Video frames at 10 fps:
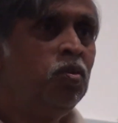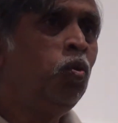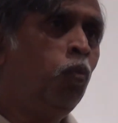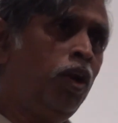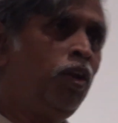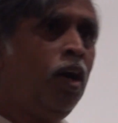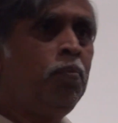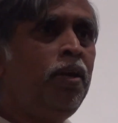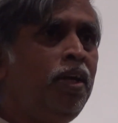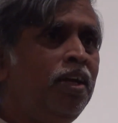will
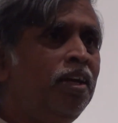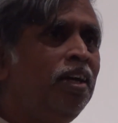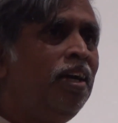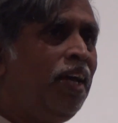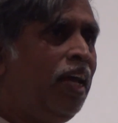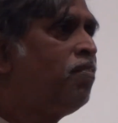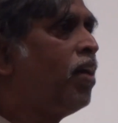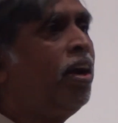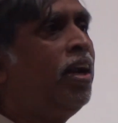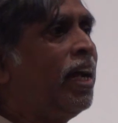not be
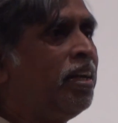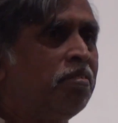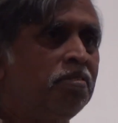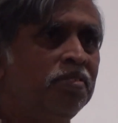infrared active.